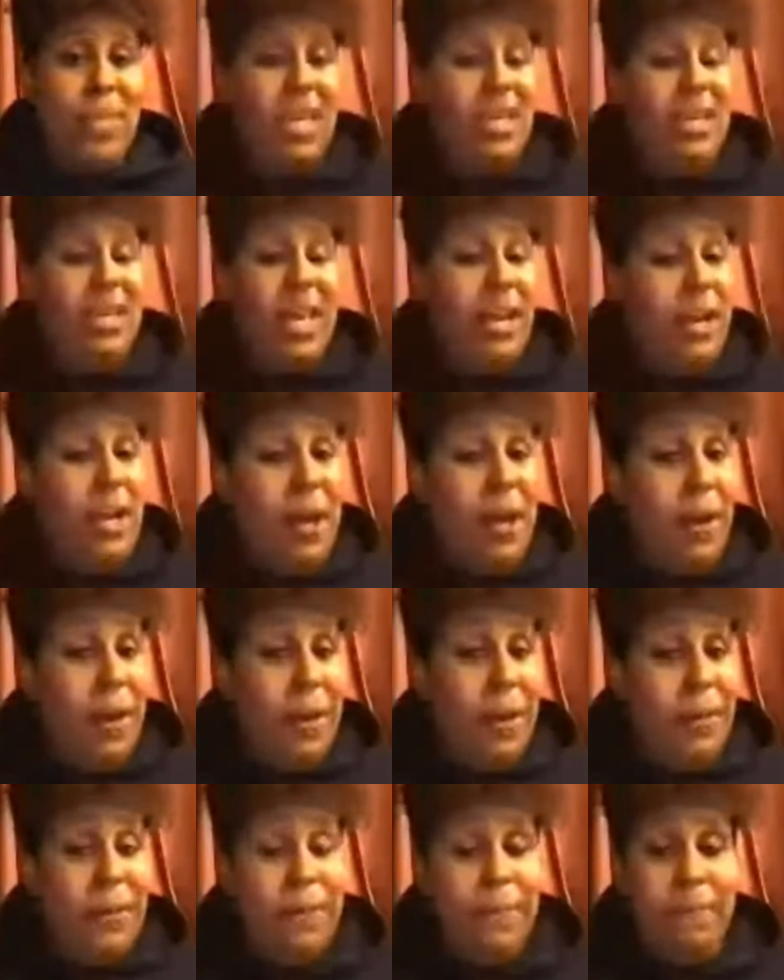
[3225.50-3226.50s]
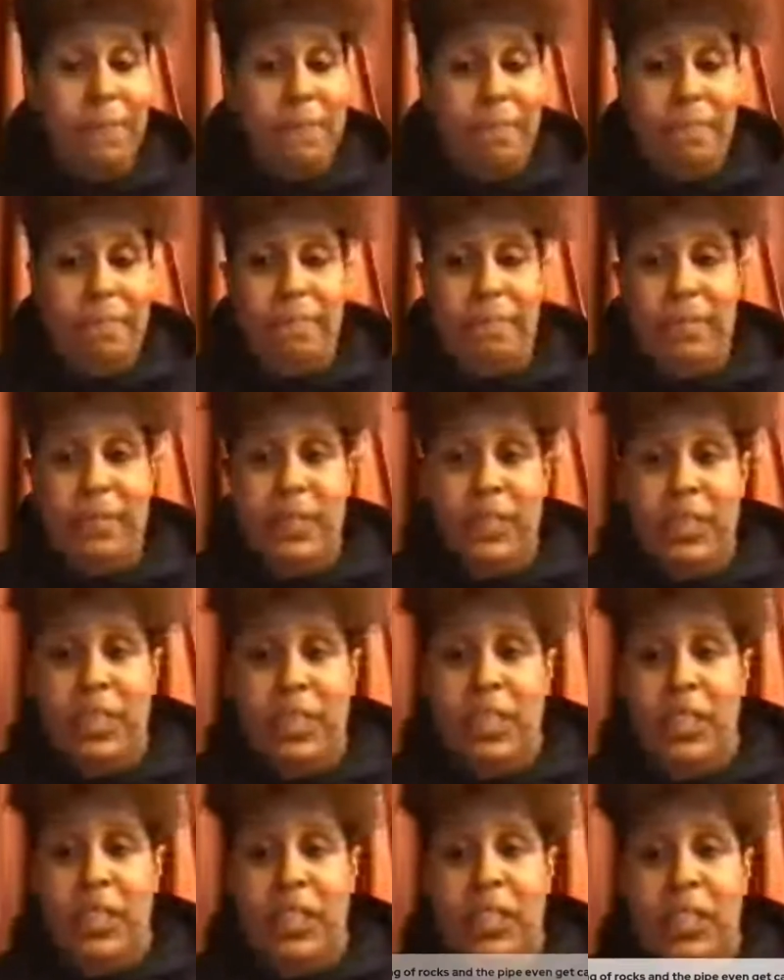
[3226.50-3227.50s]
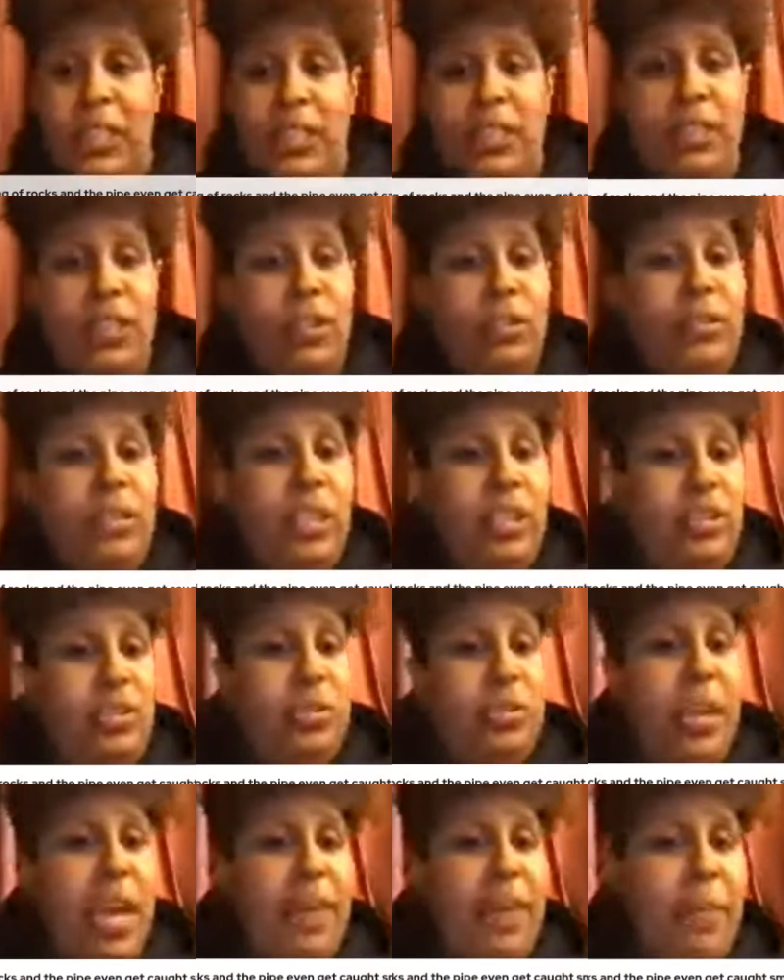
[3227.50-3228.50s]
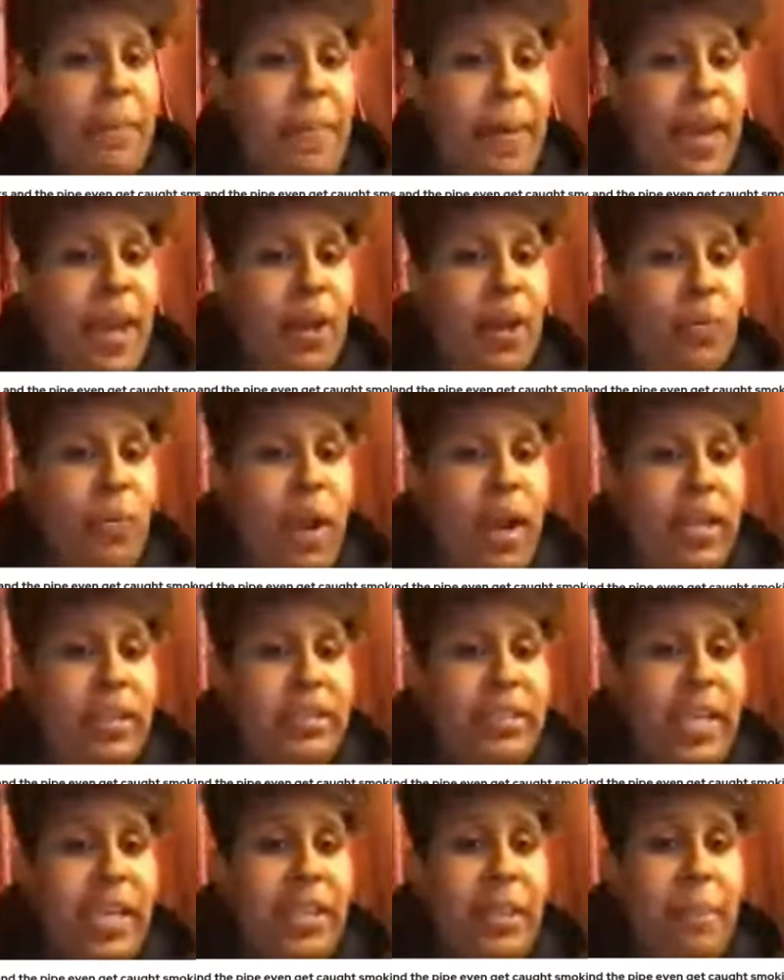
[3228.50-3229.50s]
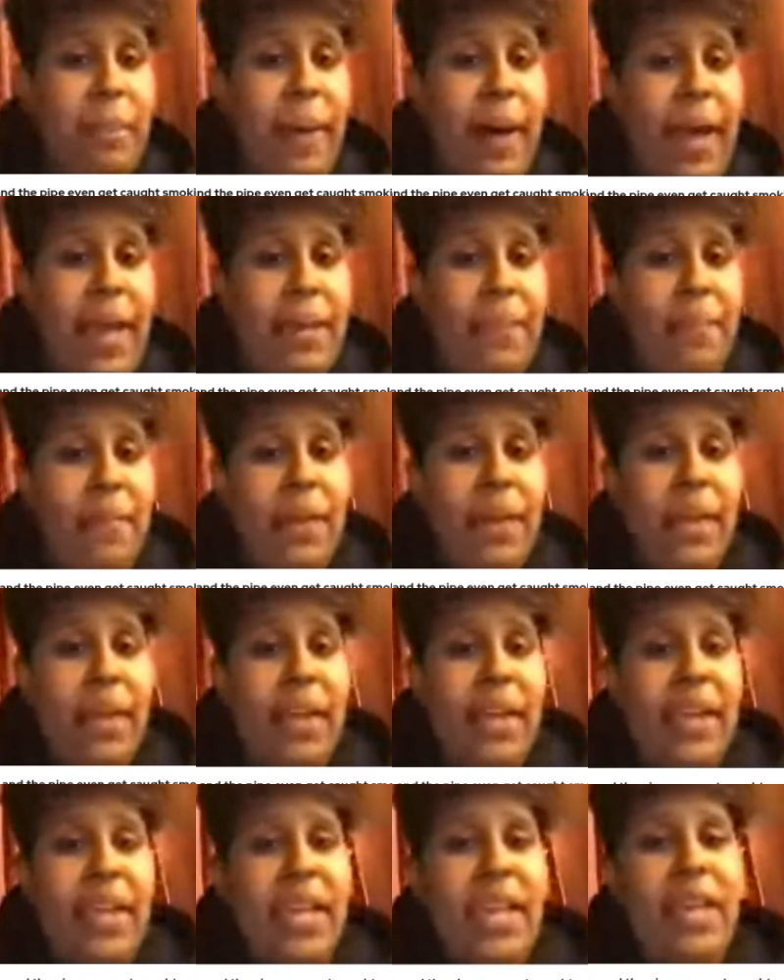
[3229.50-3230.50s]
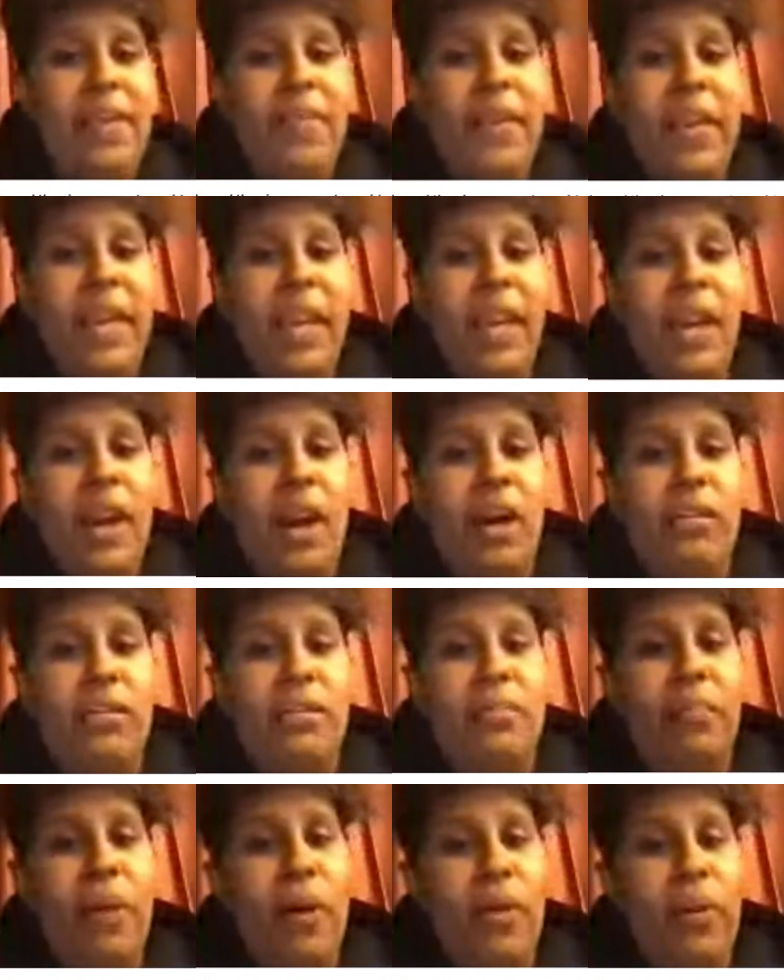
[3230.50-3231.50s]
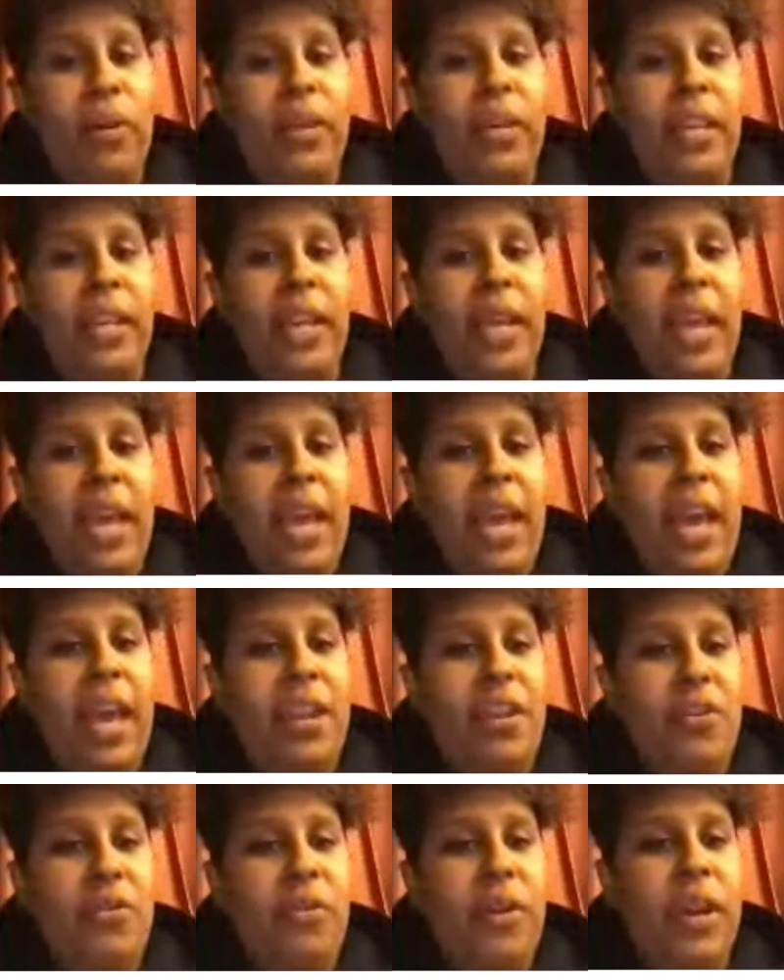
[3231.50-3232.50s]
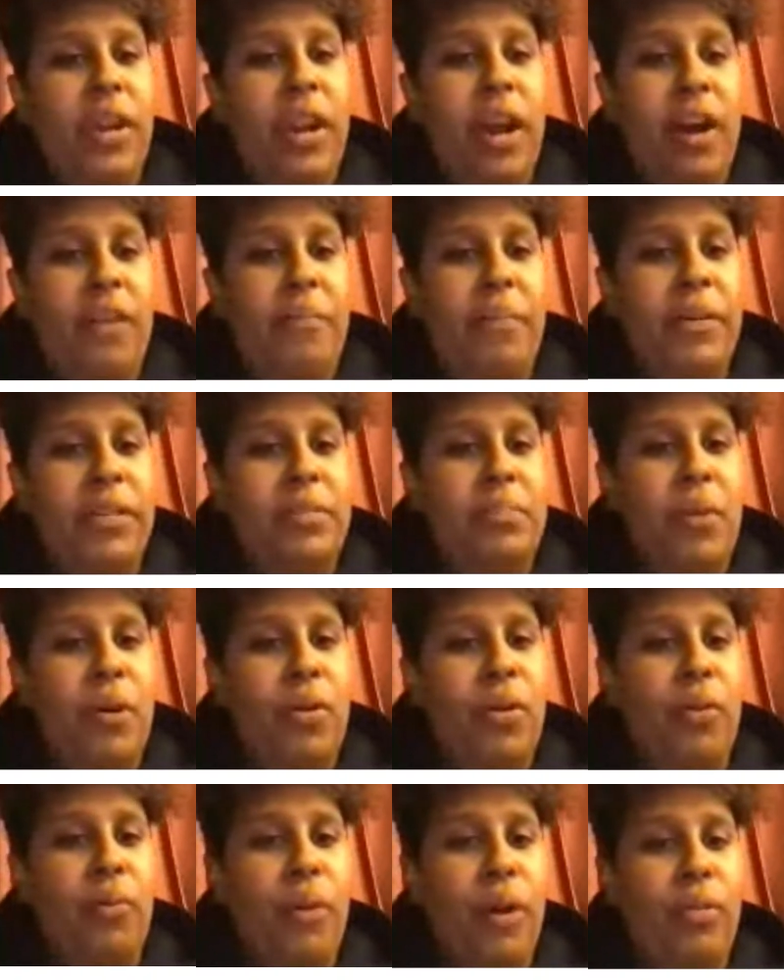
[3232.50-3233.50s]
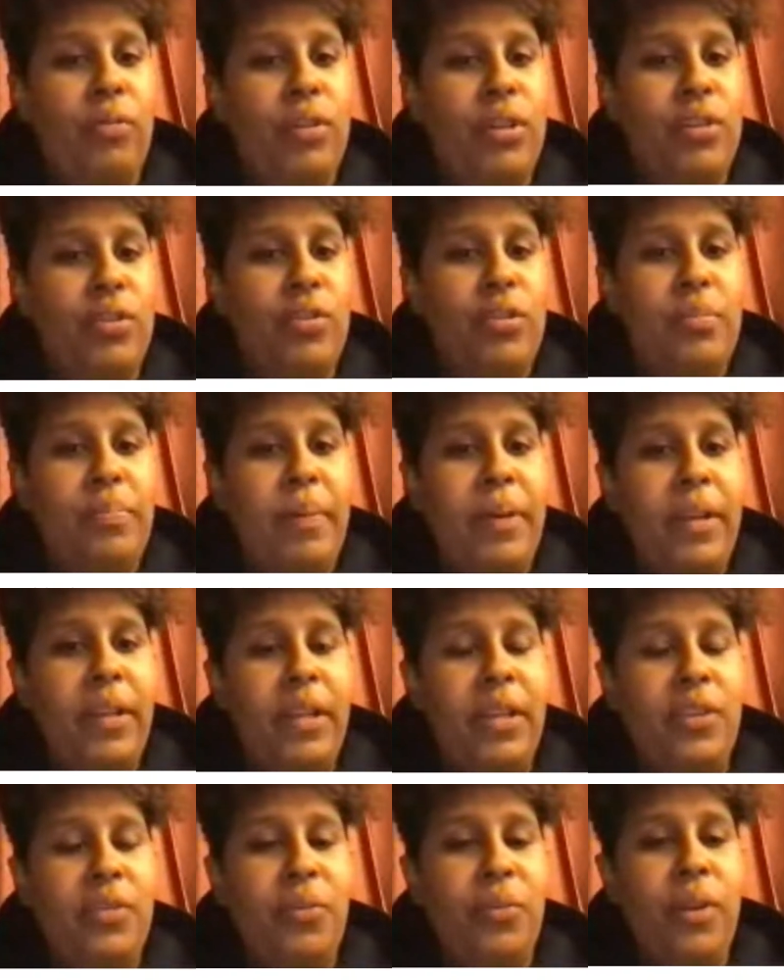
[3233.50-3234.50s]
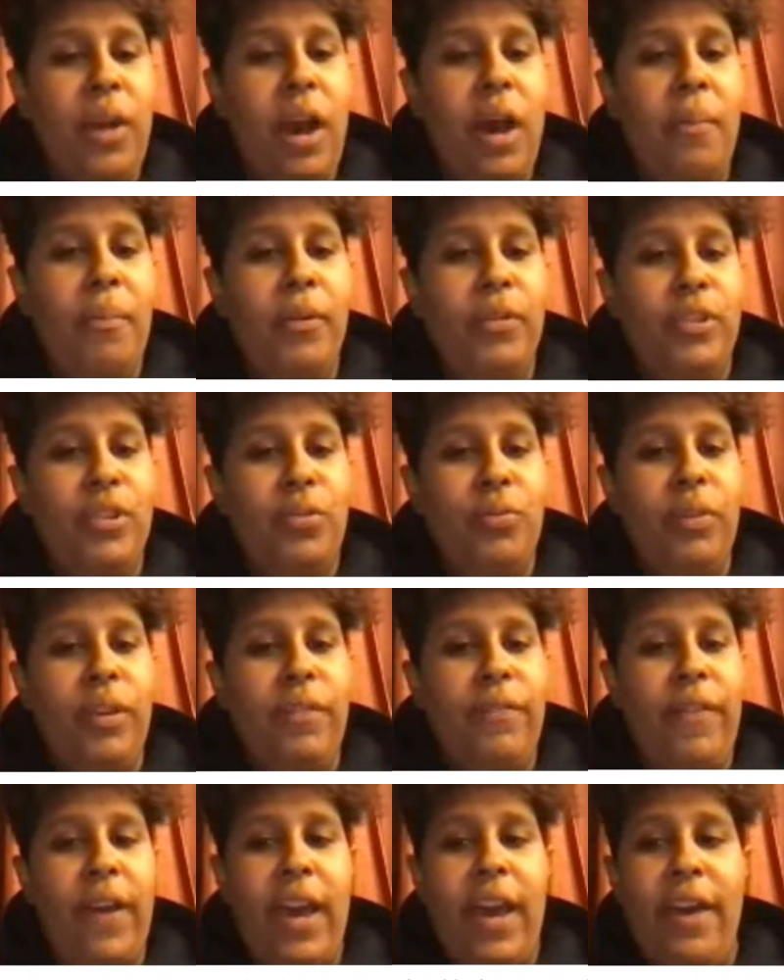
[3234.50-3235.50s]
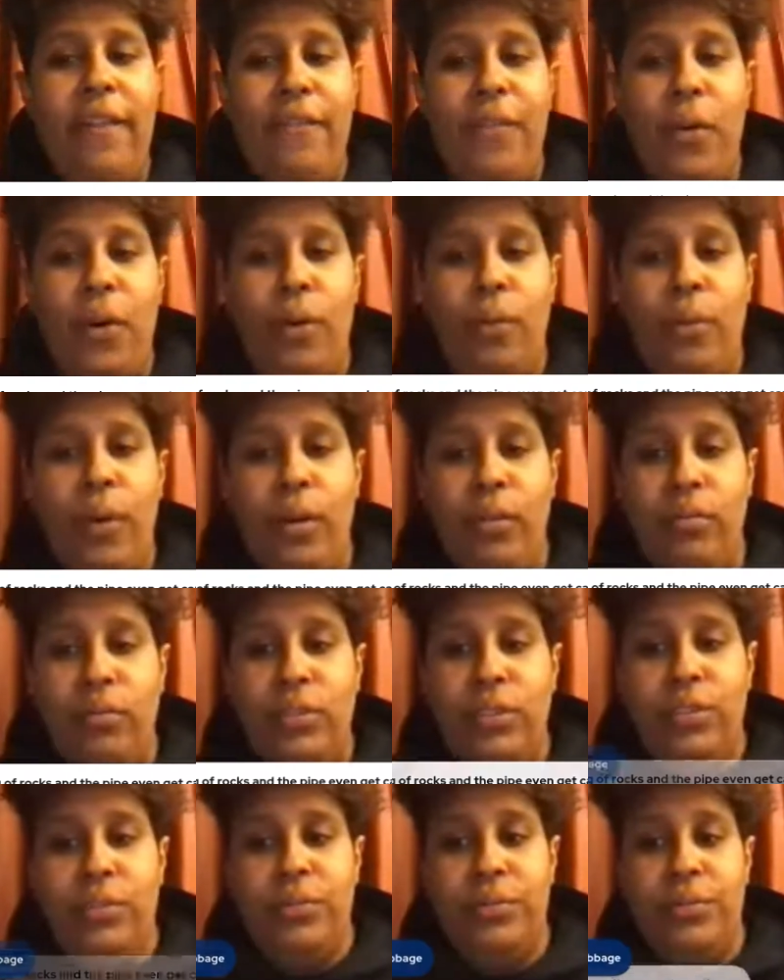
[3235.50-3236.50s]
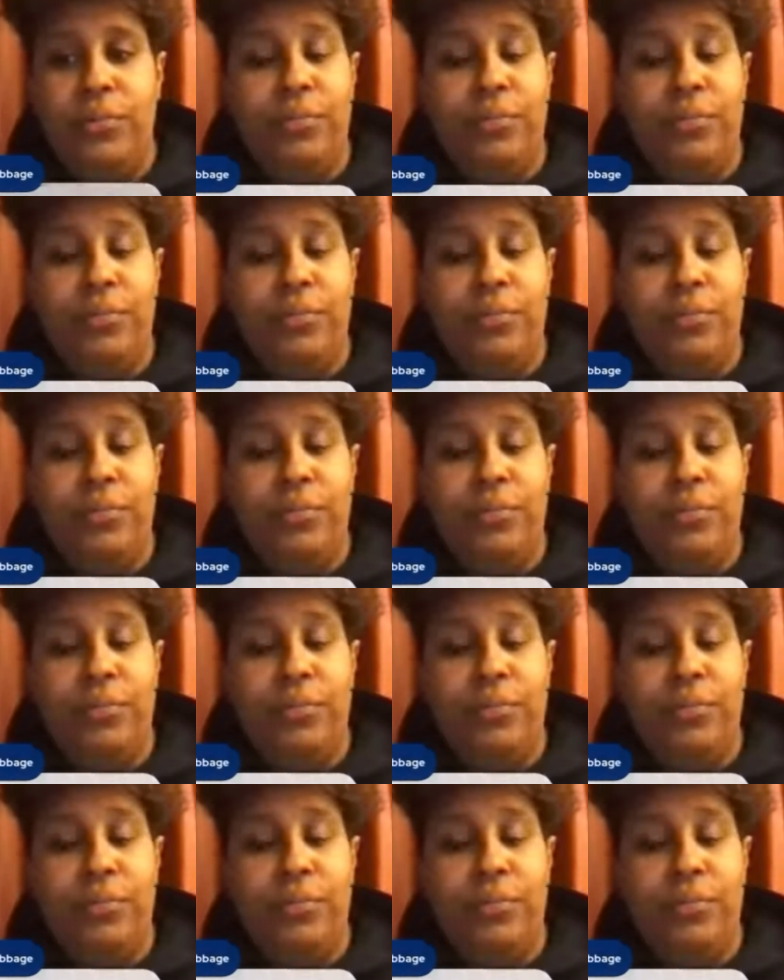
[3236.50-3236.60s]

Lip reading: Not at all. Joe says you can have a bag of rocks and the pipe, even get caught smoking it, and you get off but smoke a roach and you spending almost 25 for a roach.